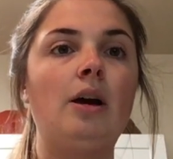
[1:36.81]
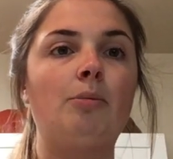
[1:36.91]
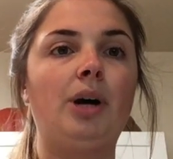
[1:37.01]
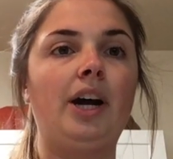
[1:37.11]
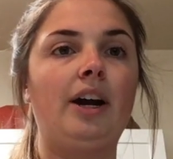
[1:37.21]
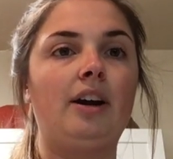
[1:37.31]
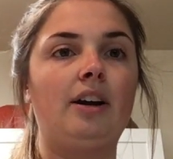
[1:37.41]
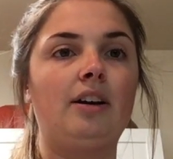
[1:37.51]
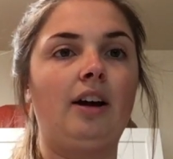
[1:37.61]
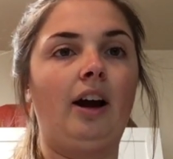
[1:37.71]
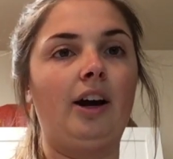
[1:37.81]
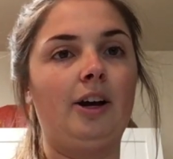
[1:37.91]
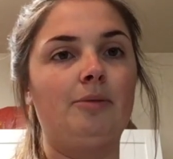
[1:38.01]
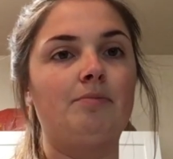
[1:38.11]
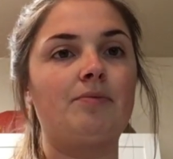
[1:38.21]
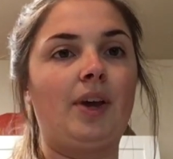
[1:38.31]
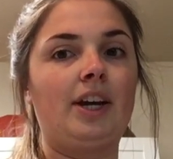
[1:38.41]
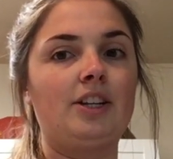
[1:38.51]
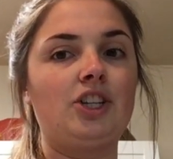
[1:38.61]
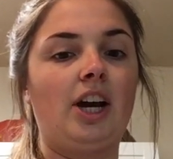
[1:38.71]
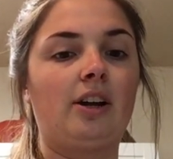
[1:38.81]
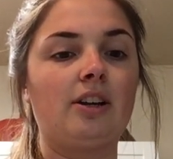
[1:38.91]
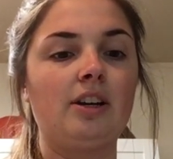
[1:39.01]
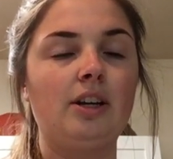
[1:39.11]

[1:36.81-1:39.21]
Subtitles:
but I can check